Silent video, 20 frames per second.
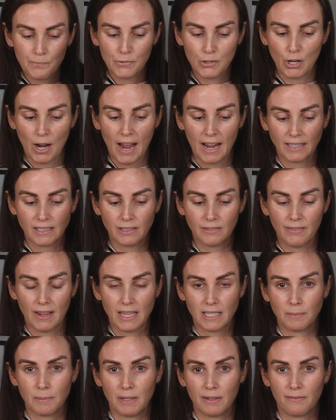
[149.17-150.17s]
your active
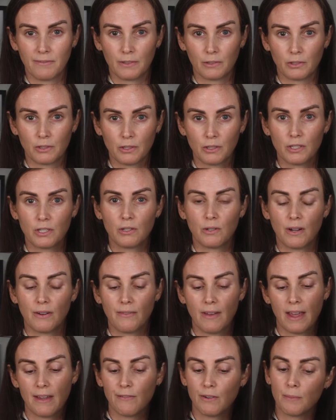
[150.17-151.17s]
SPF filters, you have
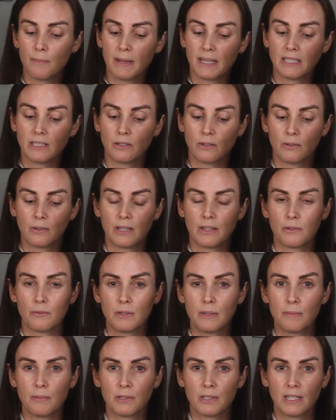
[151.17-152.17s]
avobenzone at
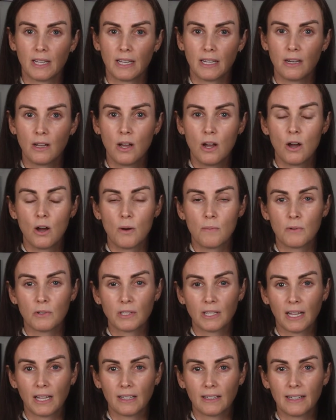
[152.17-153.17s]
3%,
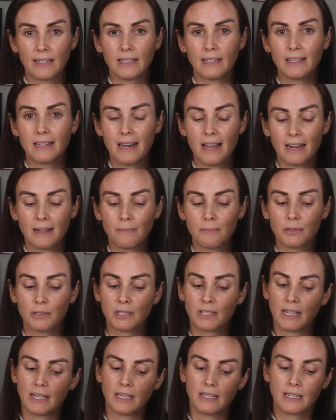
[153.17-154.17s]
homosalate
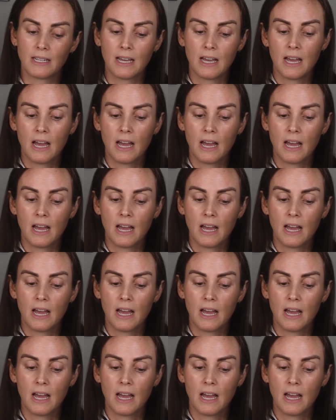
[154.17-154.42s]
9%,